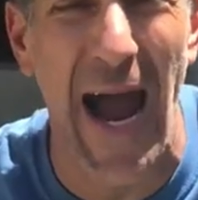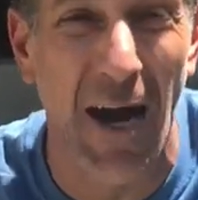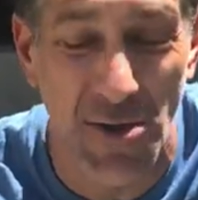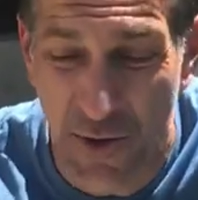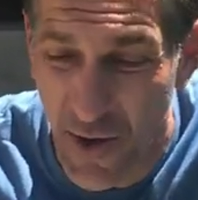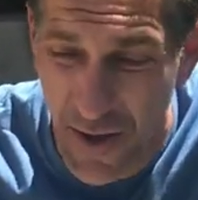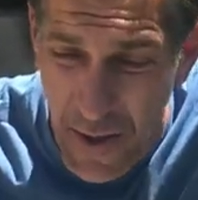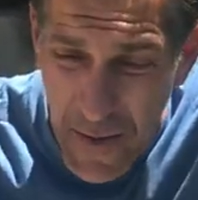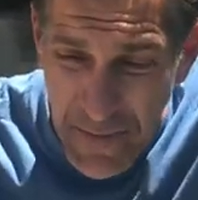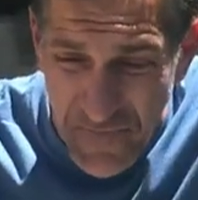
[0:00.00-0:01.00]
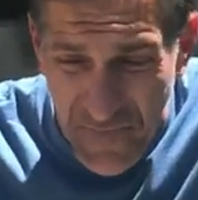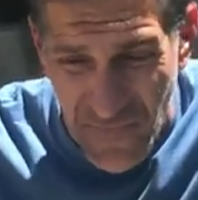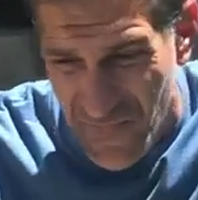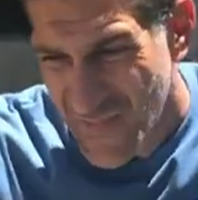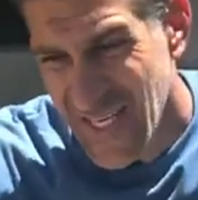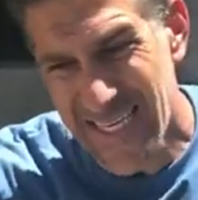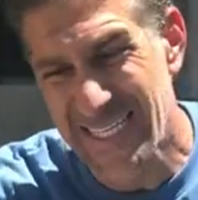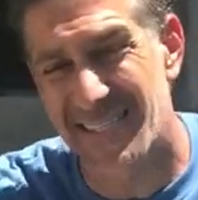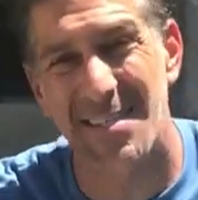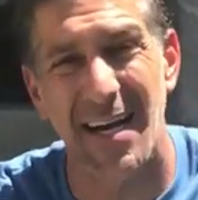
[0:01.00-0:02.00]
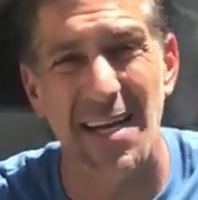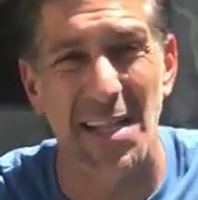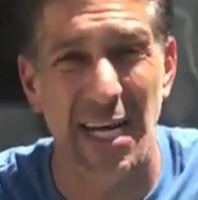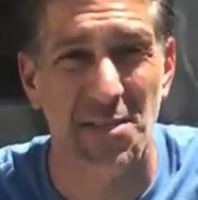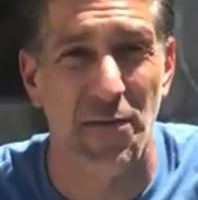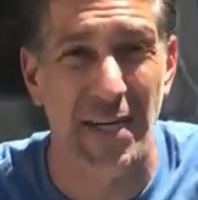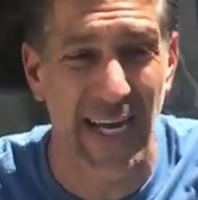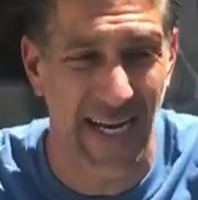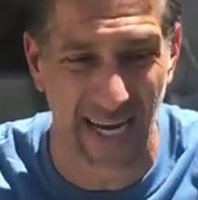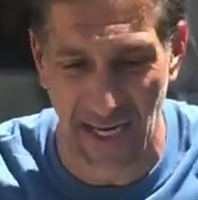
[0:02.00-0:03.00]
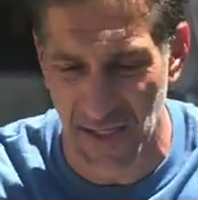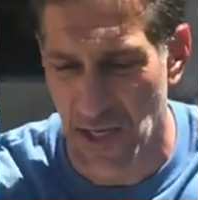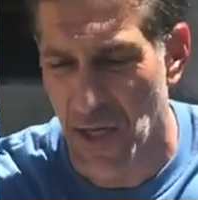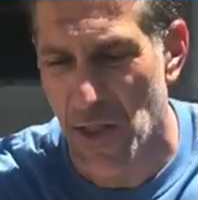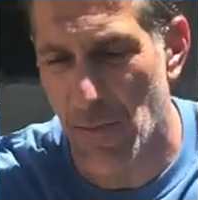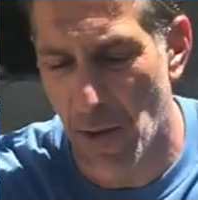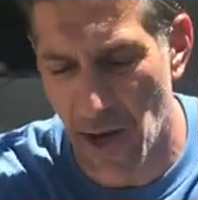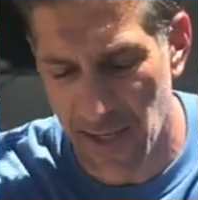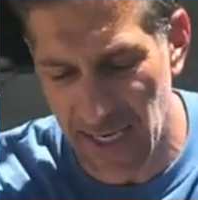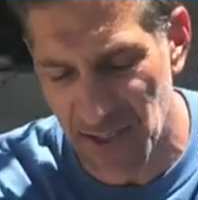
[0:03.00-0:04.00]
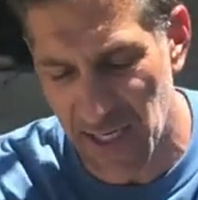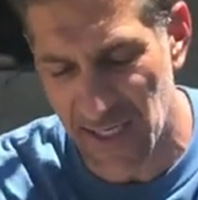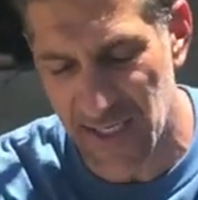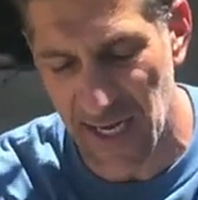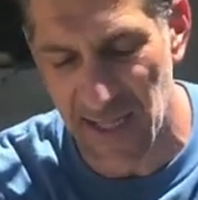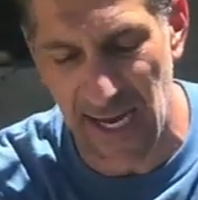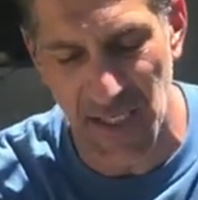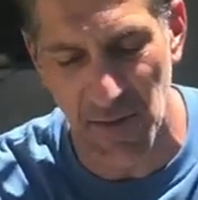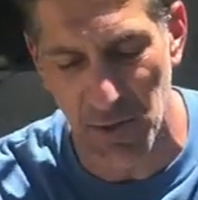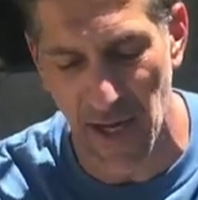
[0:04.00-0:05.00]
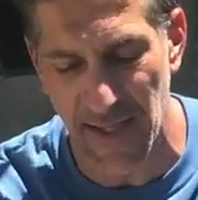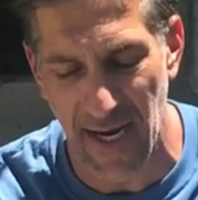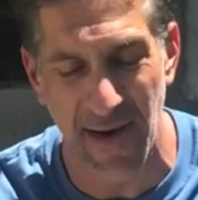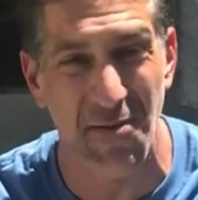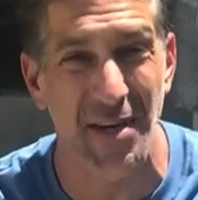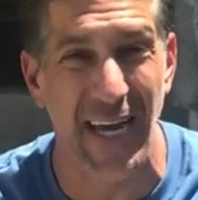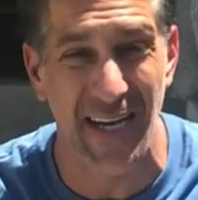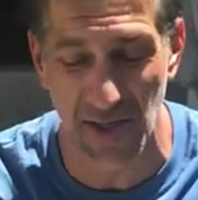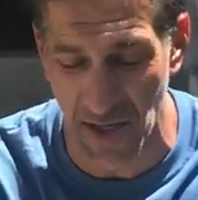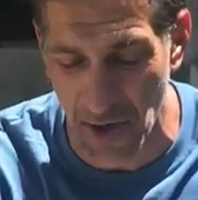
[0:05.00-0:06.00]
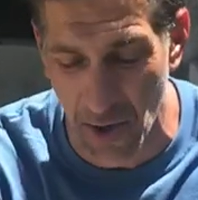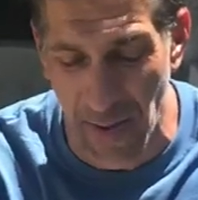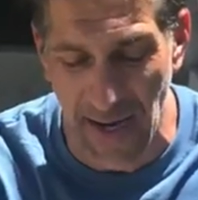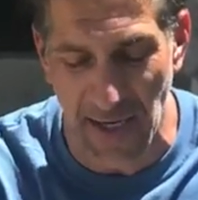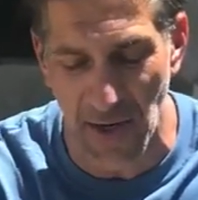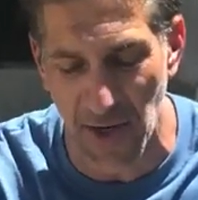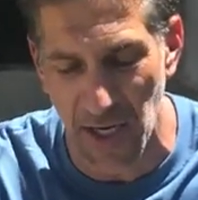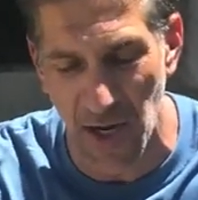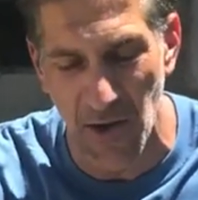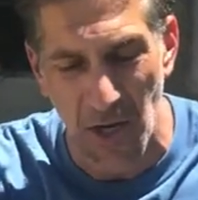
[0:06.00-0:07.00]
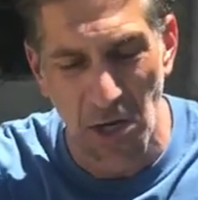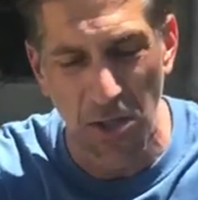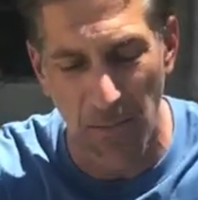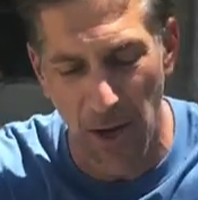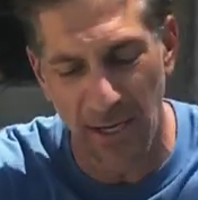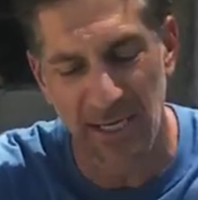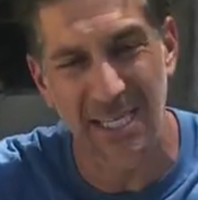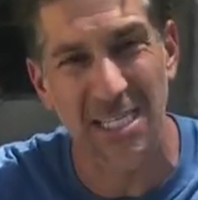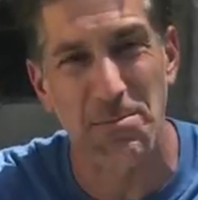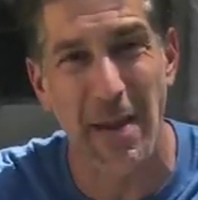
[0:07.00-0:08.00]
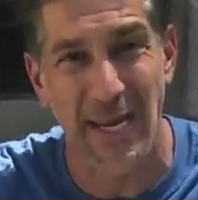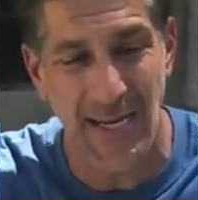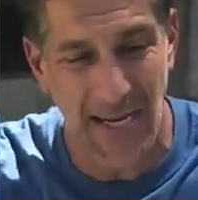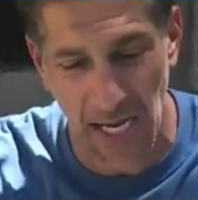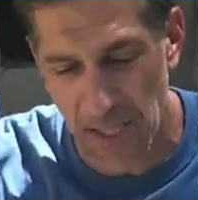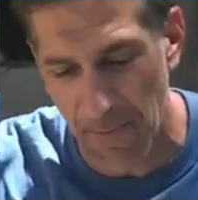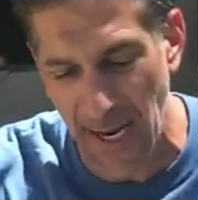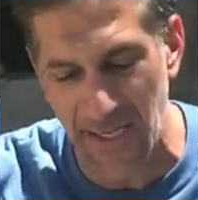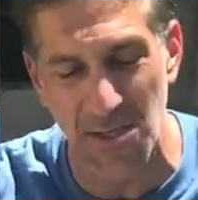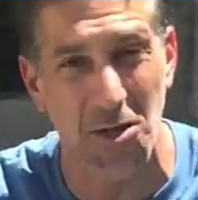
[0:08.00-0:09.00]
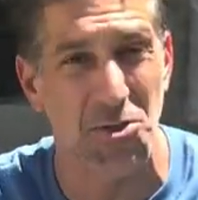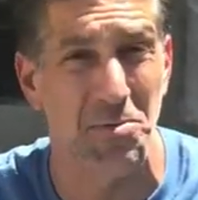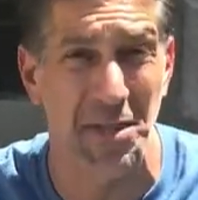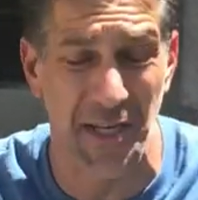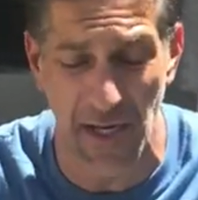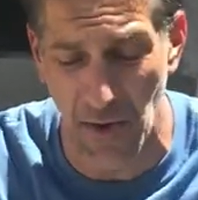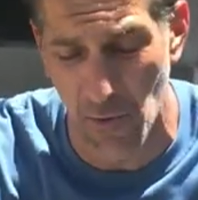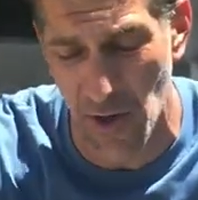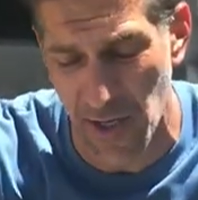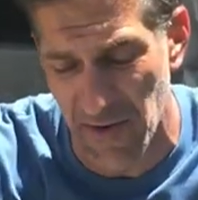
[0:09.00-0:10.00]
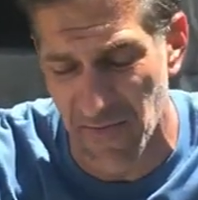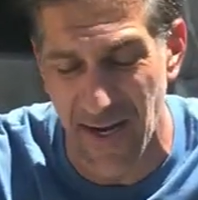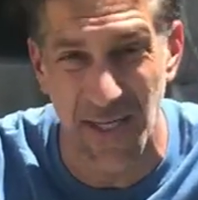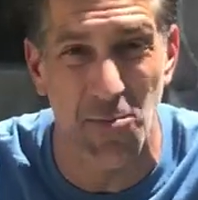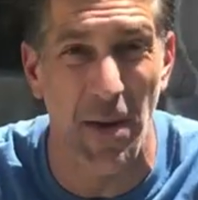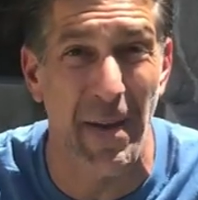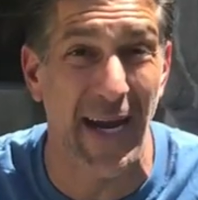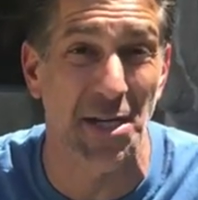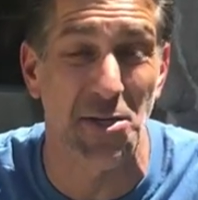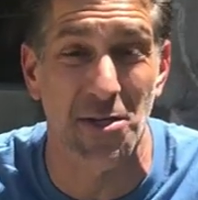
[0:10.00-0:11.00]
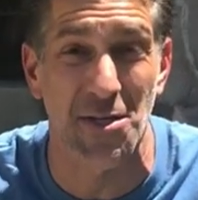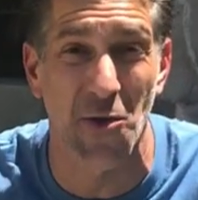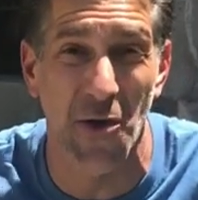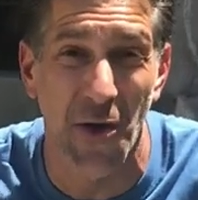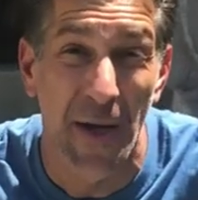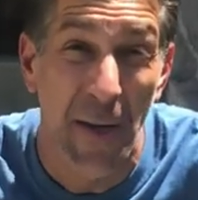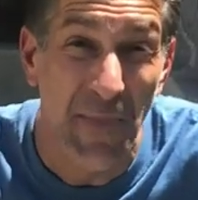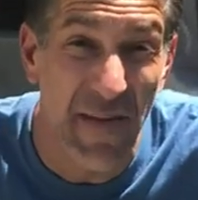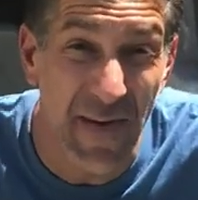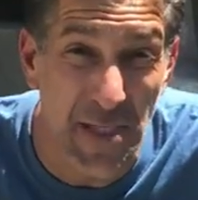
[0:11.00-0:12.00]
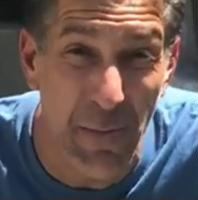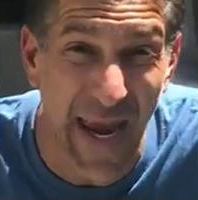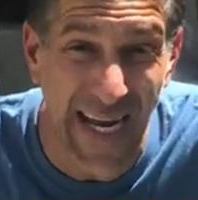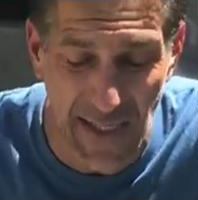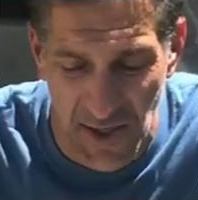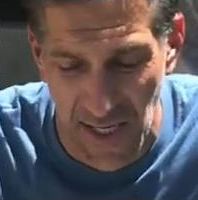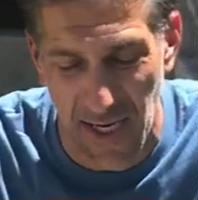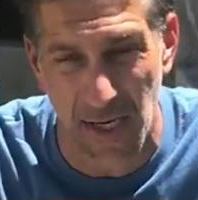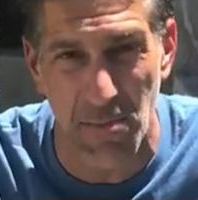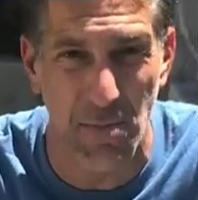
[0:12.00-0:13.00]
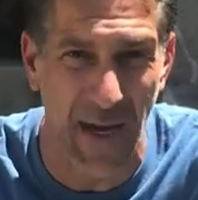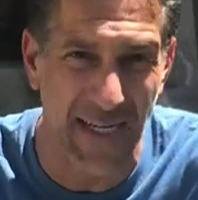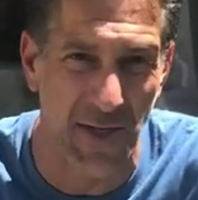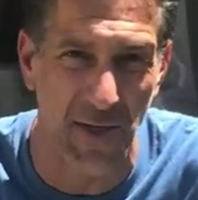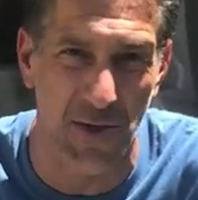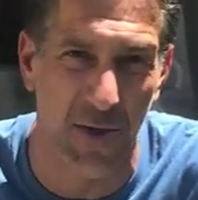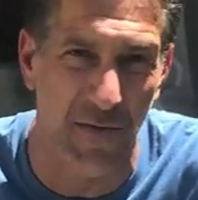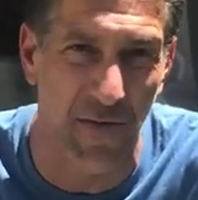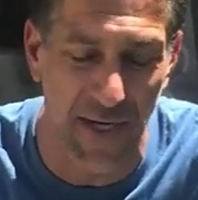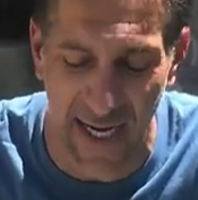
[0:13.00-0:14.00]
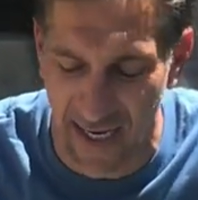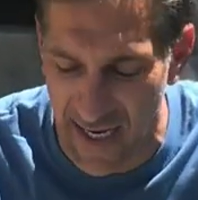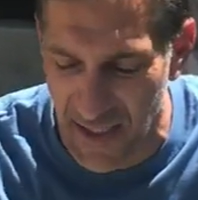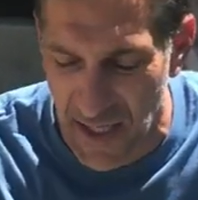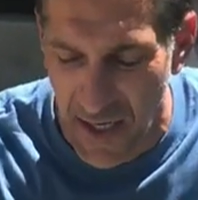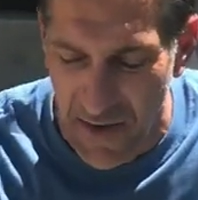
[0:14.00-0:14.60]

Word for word: or outdoor. It's designed to last for decades. The bark, as you can see, I last applied the Ivory Organics on here about a year ago. The bark is expanding, and the paint is ultimately gonna work and find its way back into your soil. If it's paint, you're gonna end up with paint in your soil for decades.